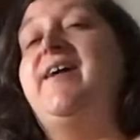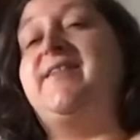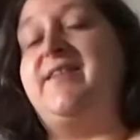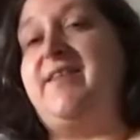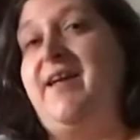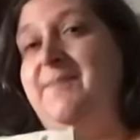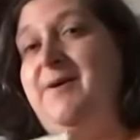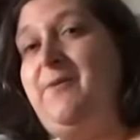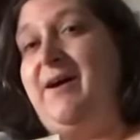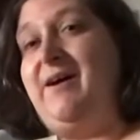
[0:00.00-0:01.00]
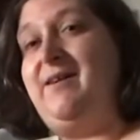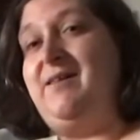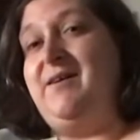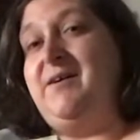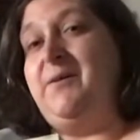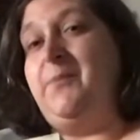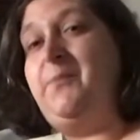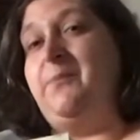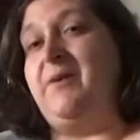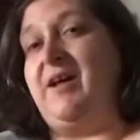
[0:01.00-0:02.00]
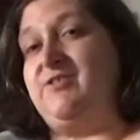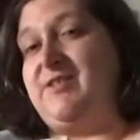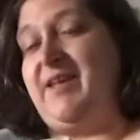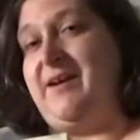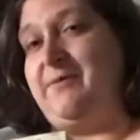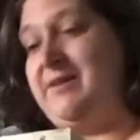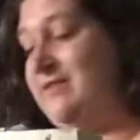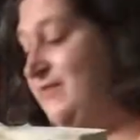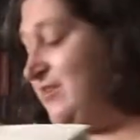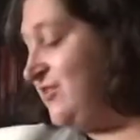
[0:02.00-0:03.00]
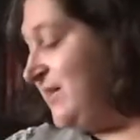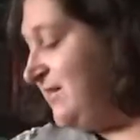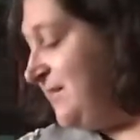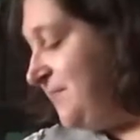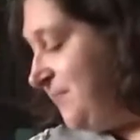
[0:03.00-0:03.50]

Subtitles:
It's going to take me a while, but I just cannot wait to finish this.